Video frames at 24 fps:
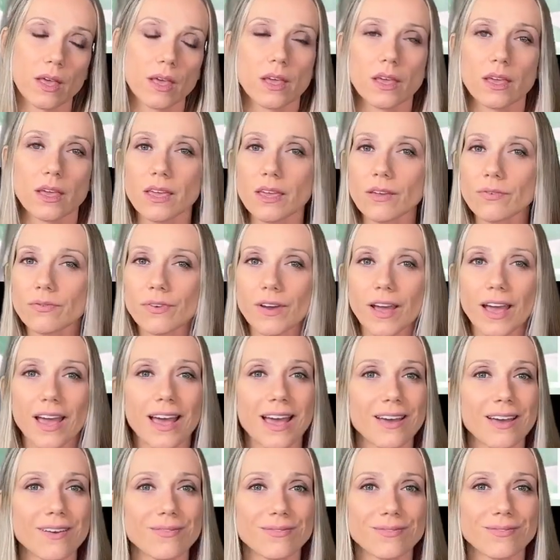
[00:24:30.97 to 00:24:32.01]
If I
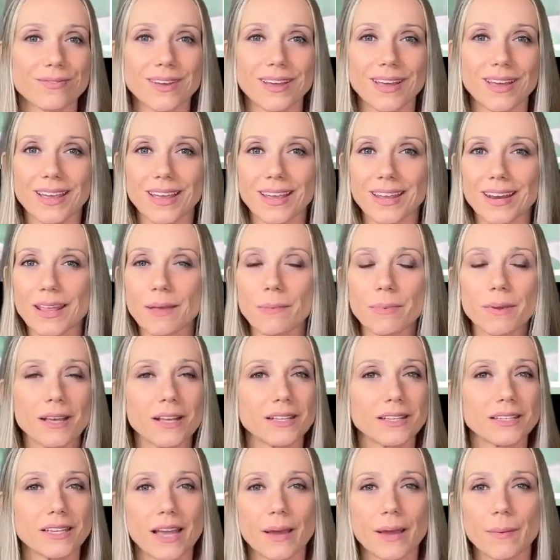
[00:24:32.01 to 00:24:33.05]
have an apical
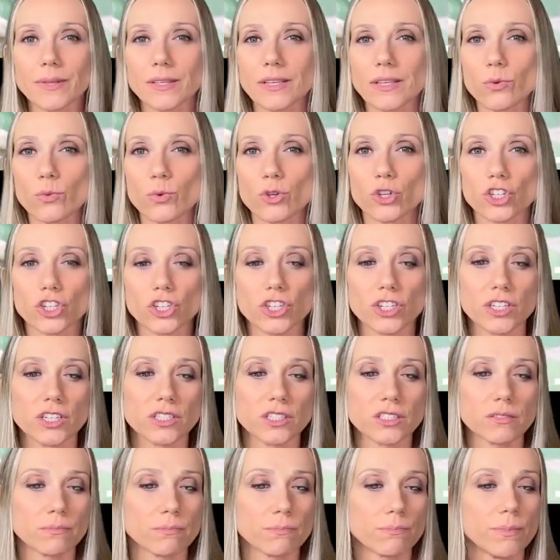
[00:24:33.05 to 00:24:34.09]
diameter which
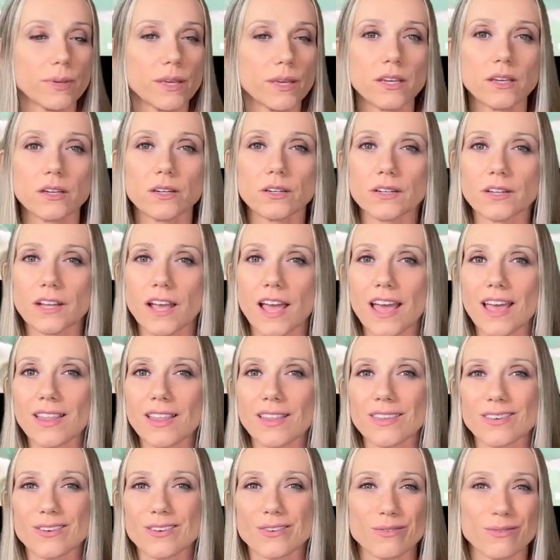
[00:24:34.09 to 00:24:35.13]
is bigger
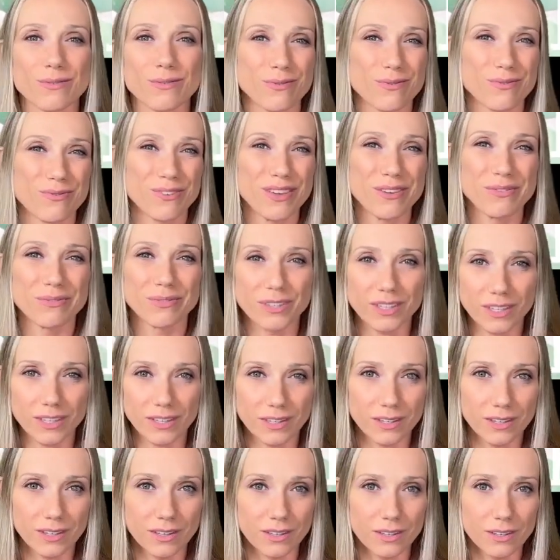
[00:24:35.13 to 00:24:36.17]
than 50,
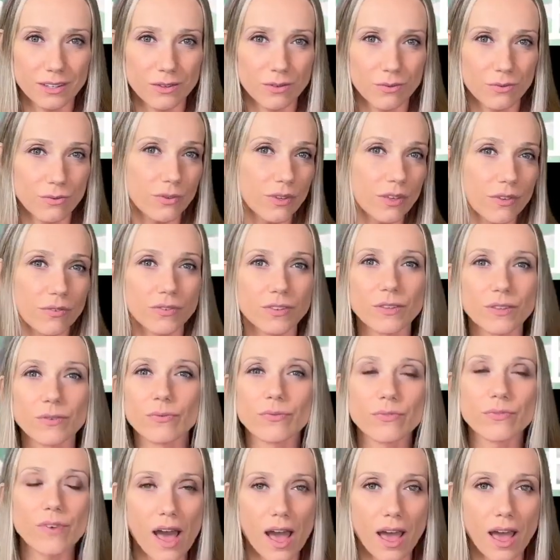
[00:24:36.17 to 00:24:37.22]

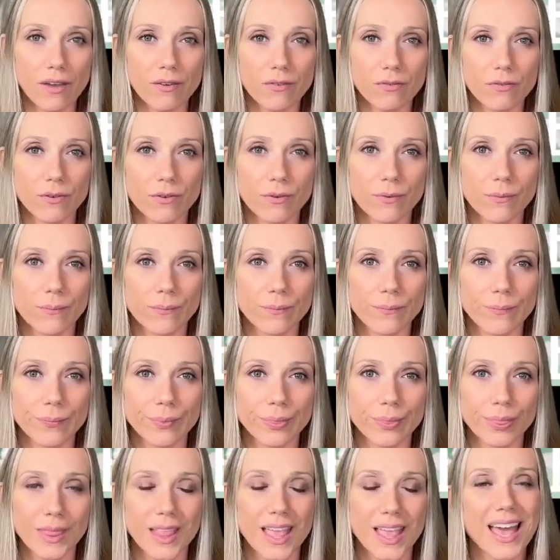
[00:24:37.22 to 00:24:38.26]
55,
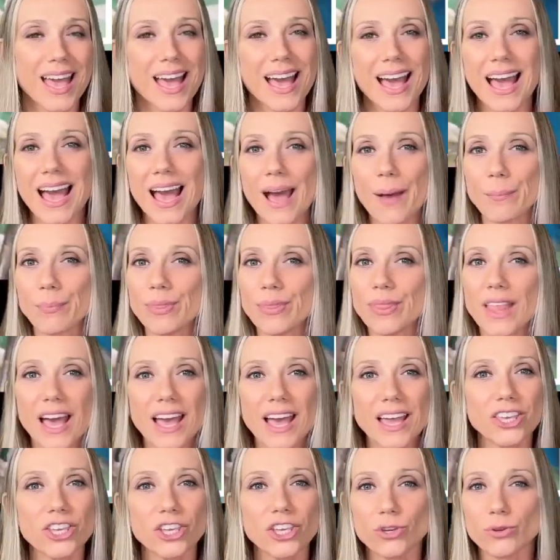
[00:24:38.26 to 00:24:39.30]
I'm not
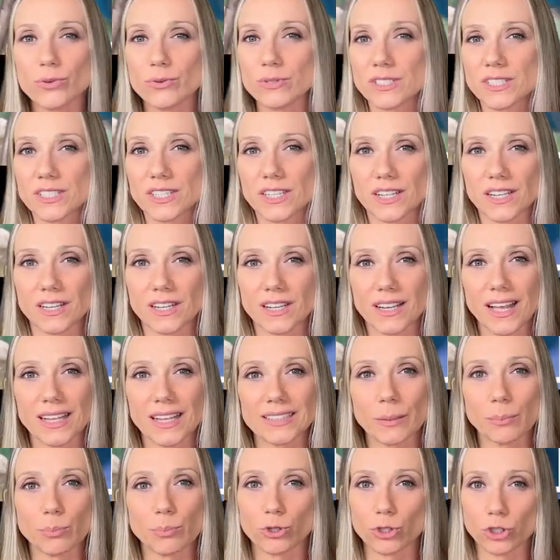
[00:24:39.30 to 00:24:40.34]
using
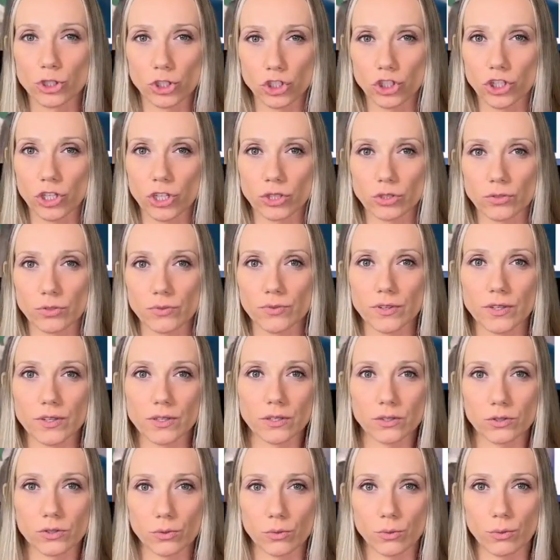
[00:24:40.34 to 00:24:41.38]
gutta percha to fill the
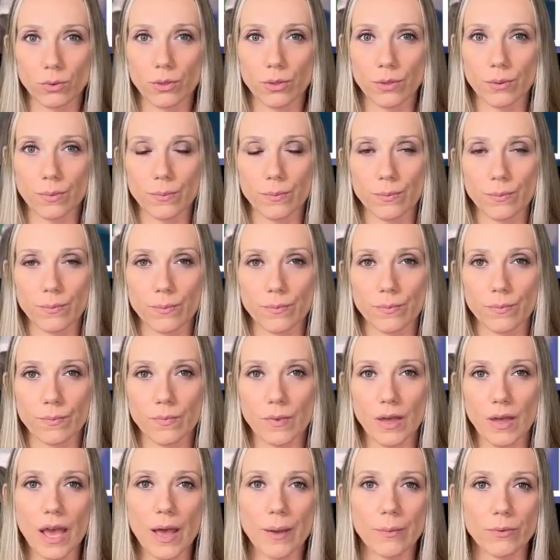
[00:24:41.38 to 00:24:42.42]
tooth.
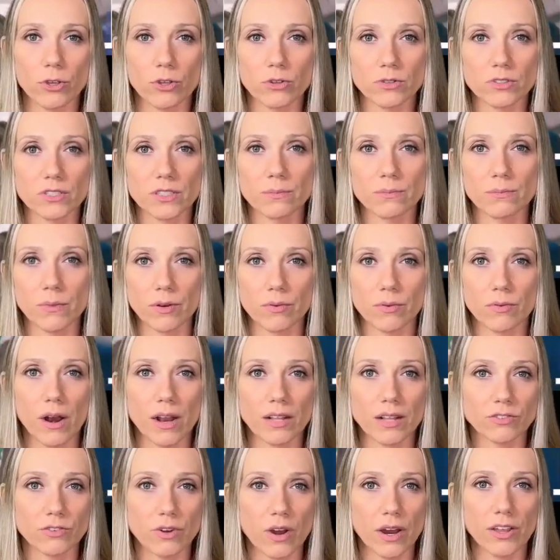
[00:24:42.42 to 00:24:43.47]
I'm using mineral
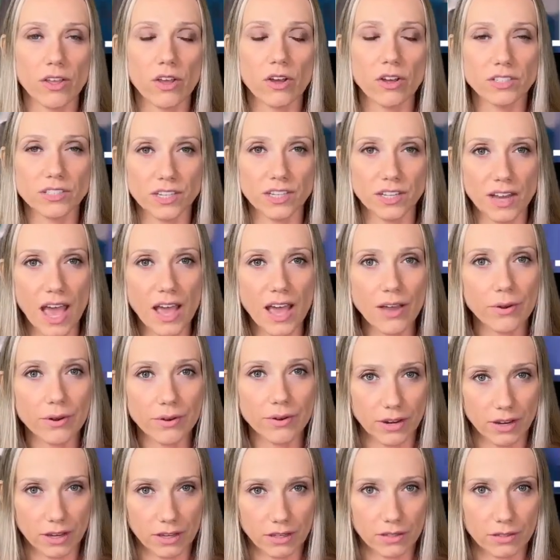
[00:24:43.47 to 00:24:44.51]
trioxide
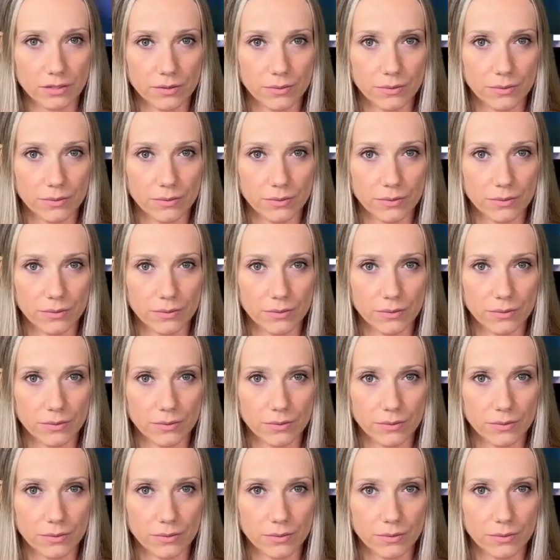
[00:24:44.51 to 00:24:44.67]
aggregate.